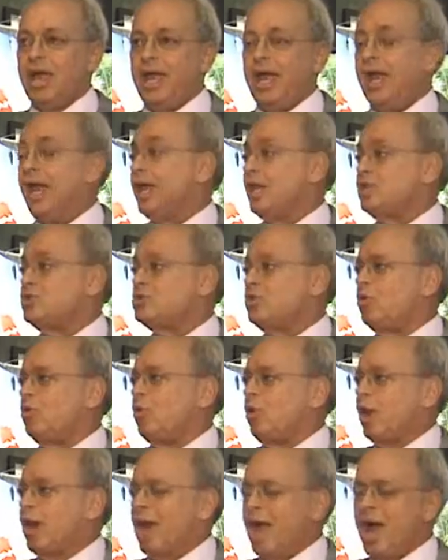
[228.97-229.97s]
And
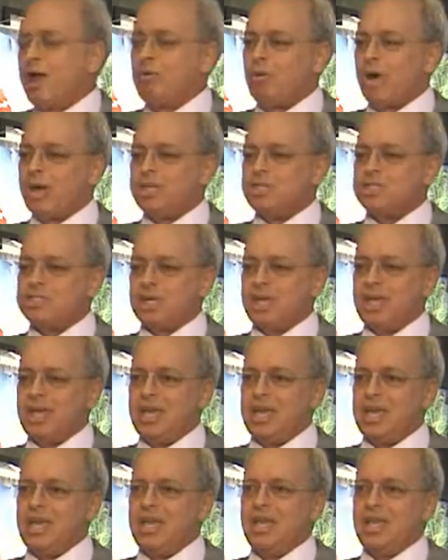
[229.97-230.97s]
what I want to
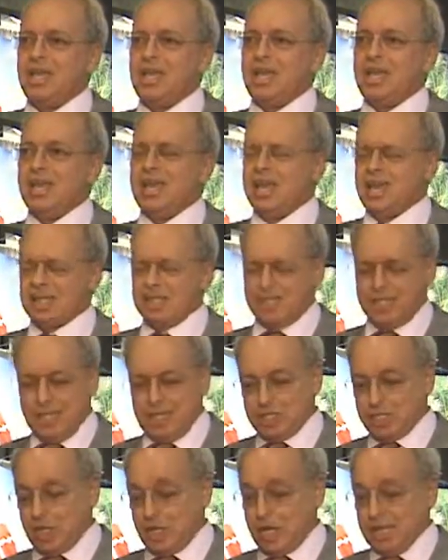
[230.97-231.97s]
see is
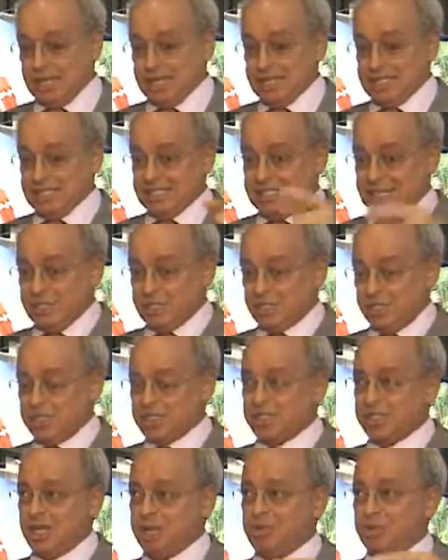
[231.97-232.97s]
this
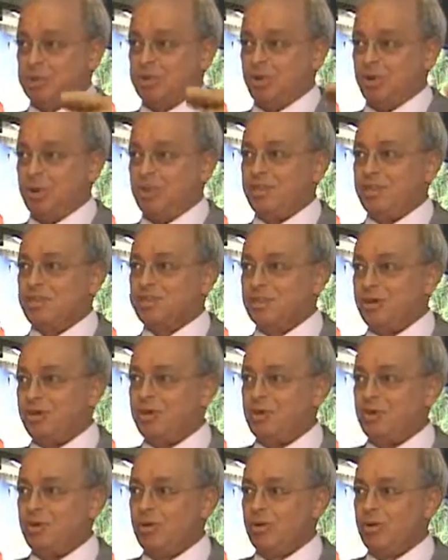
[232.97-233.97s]
inconsistency between the
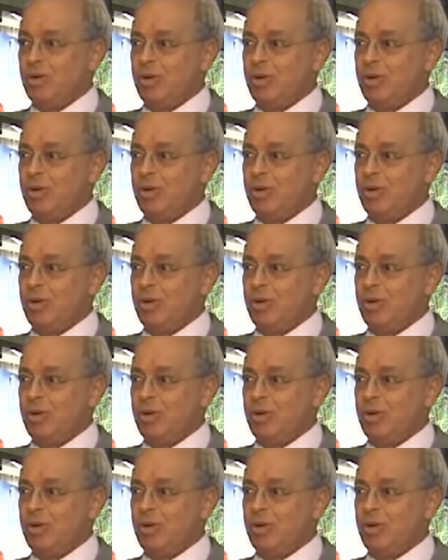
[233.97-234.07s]
two